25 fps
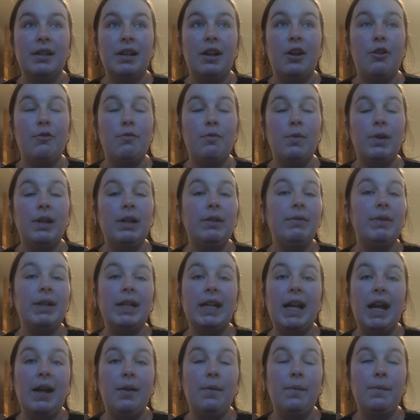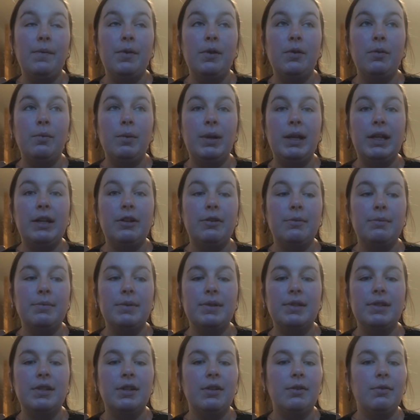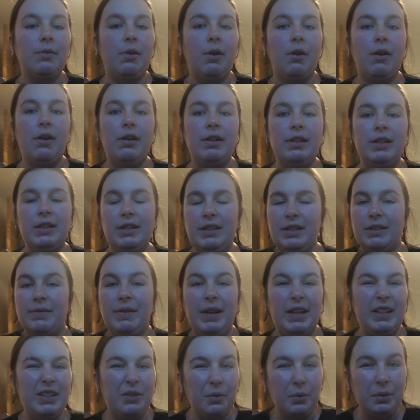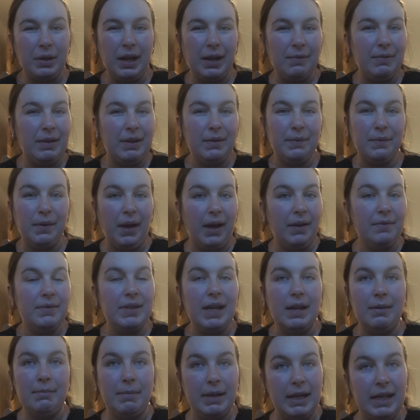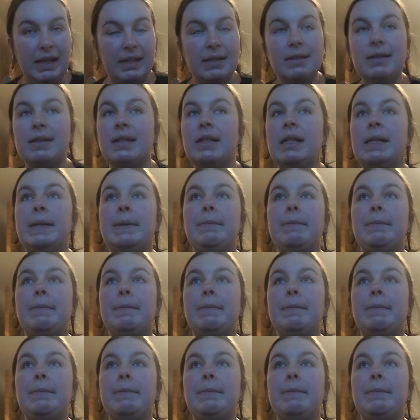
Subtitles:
are really helpful when it comes to, in fact you only have like 5-10 minutes.